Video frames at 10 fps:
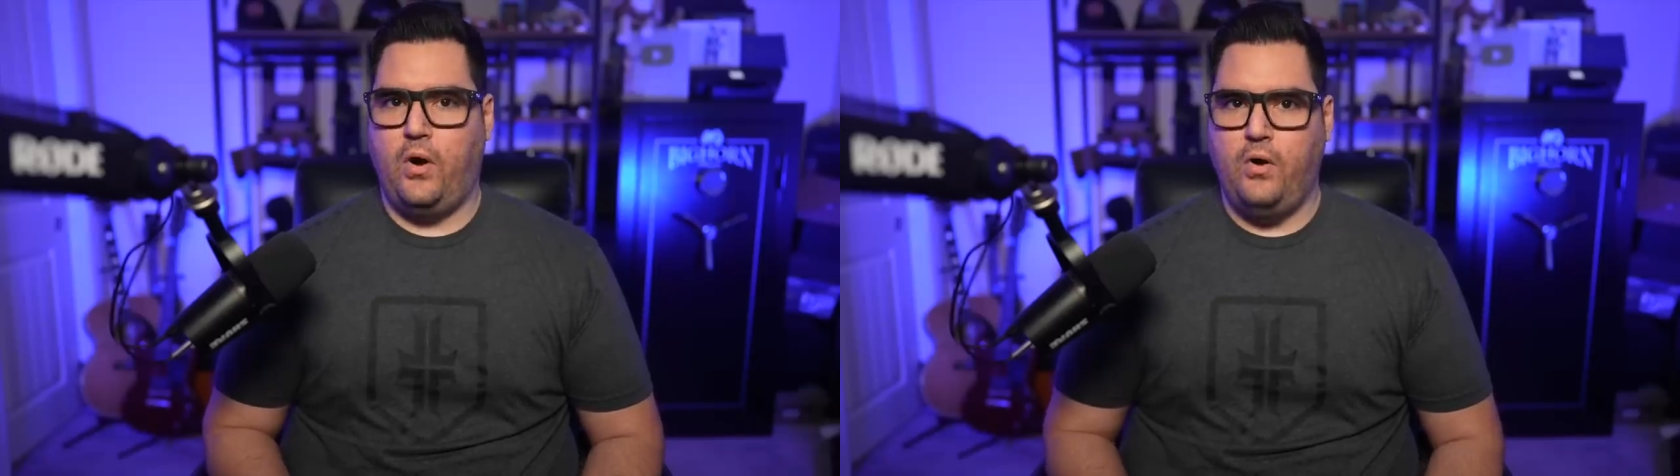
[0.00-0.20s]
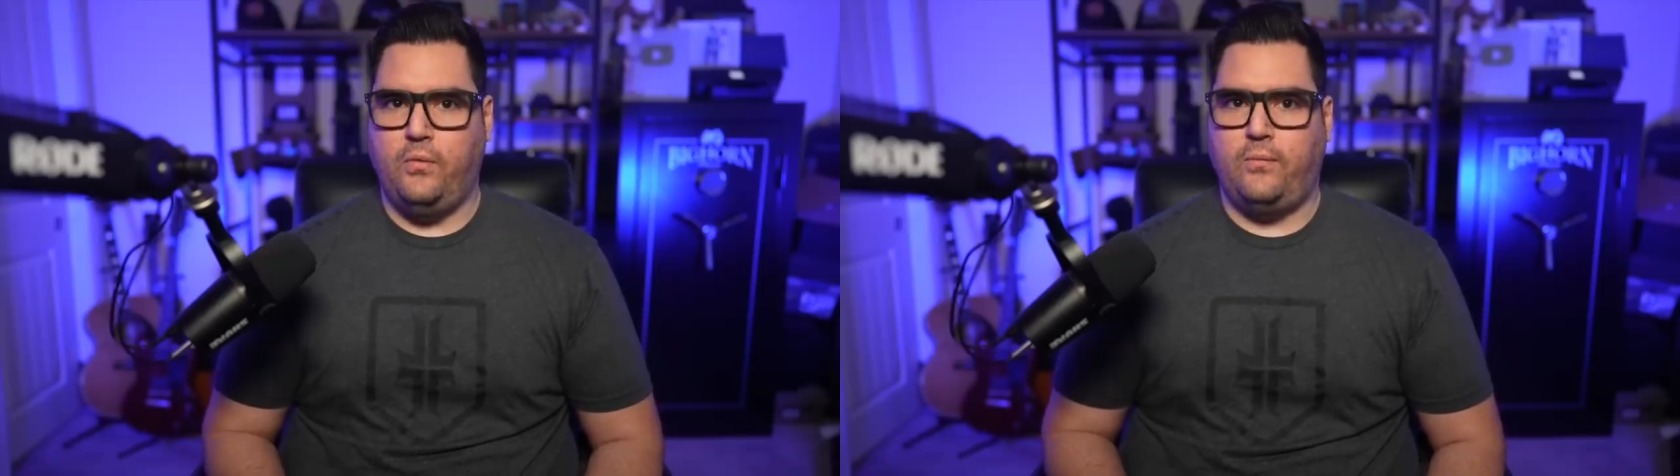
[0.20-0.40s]

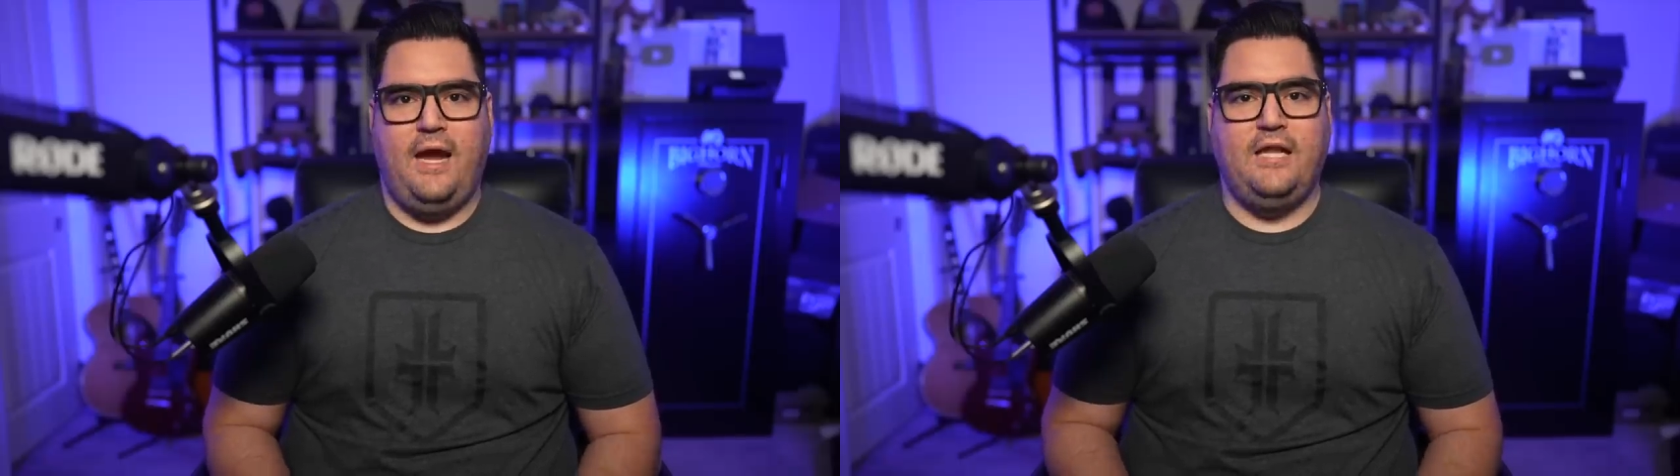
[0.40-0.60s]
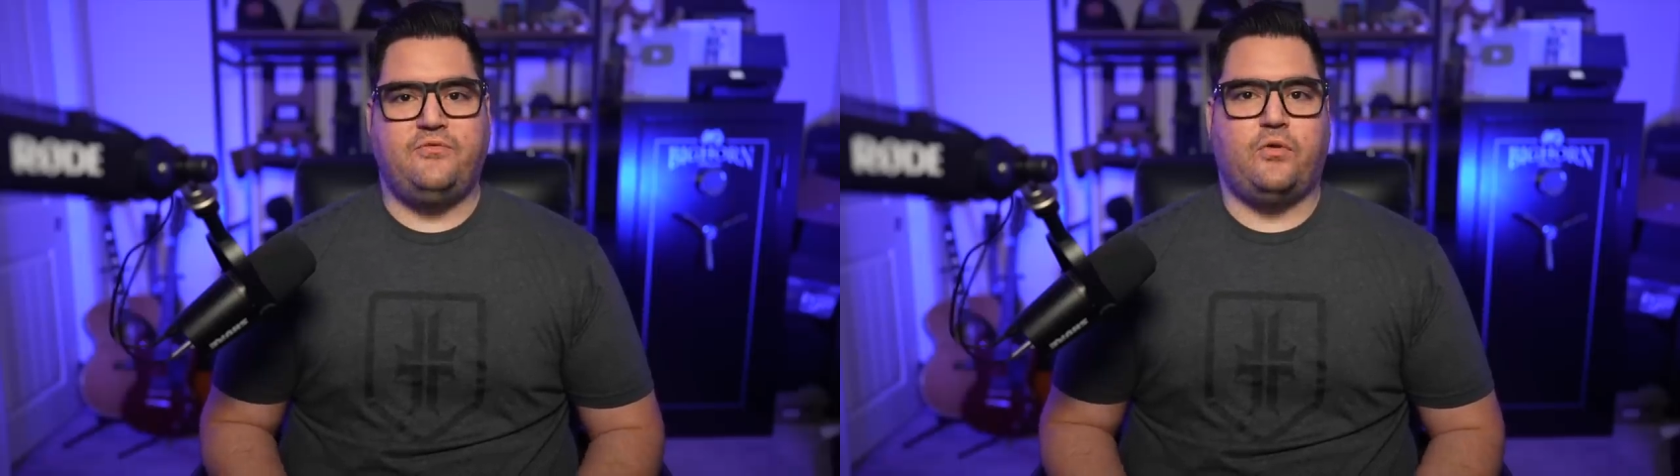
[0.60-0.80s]
own.
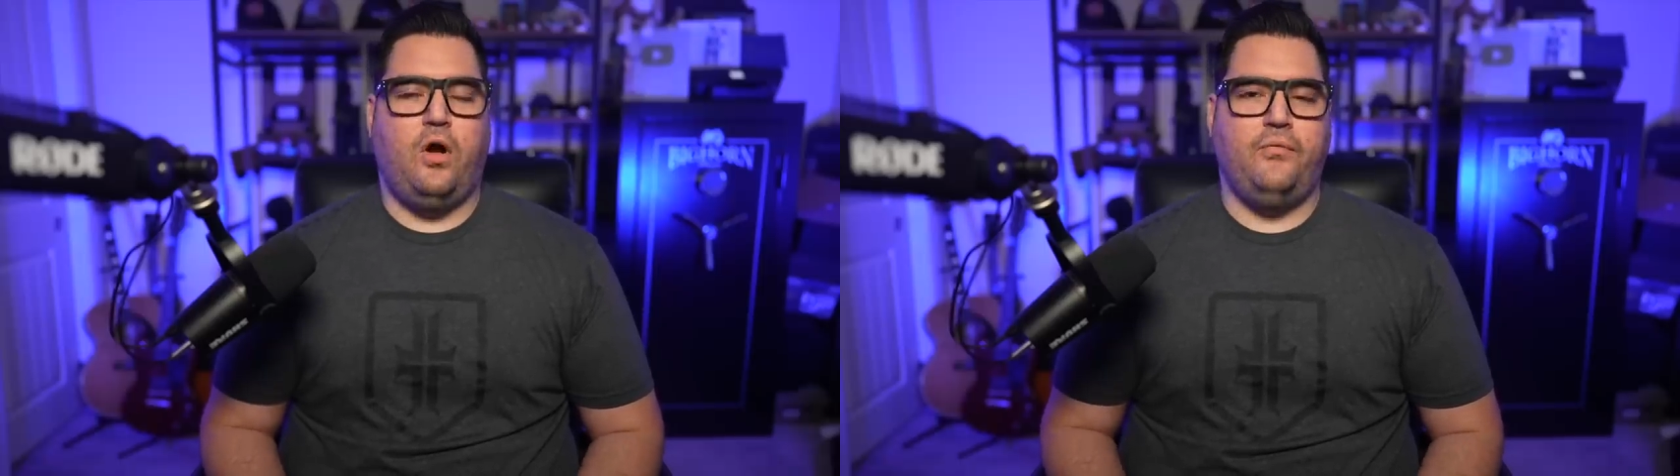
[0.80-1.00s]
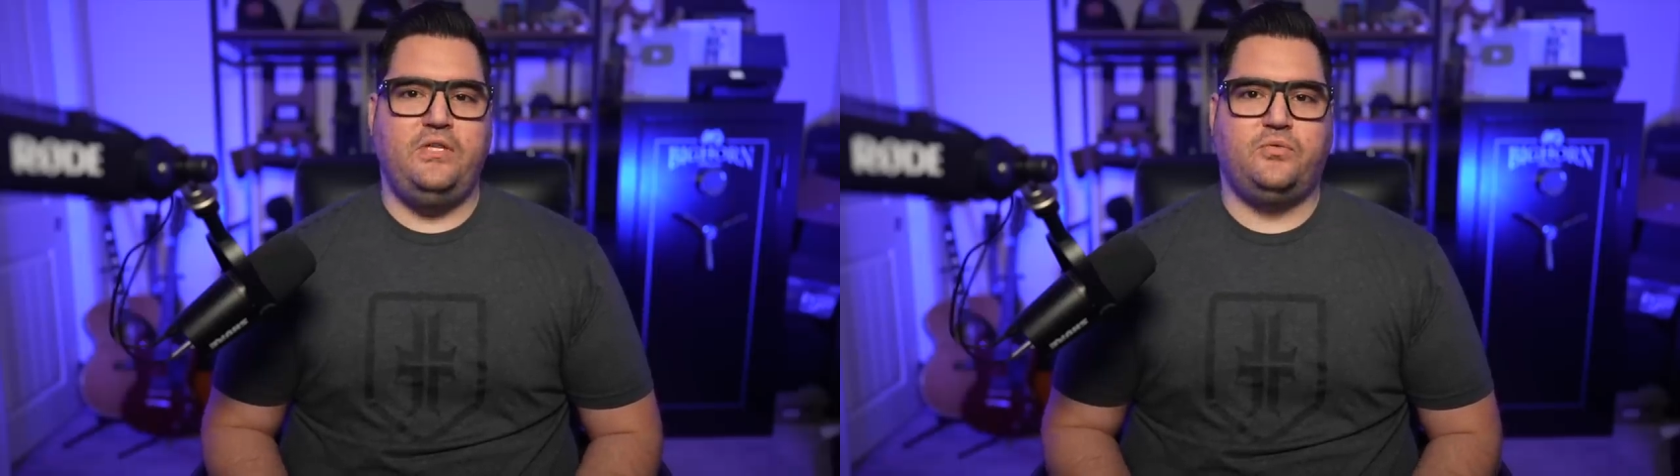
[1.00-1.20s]
And it's for
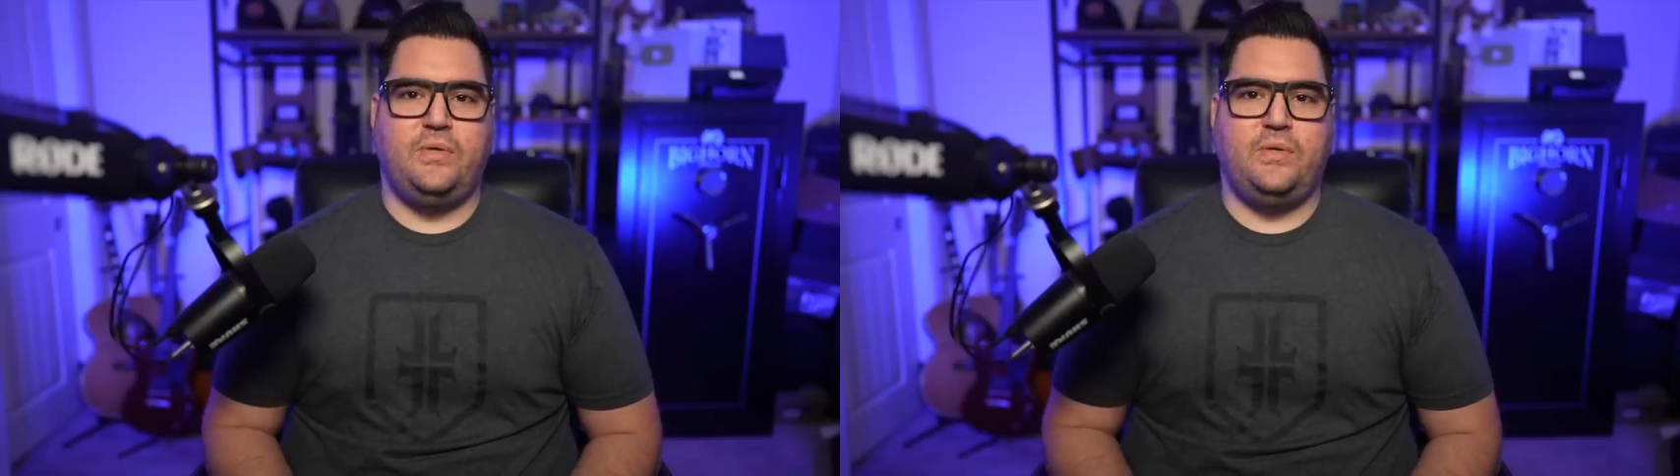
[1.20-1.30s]
all these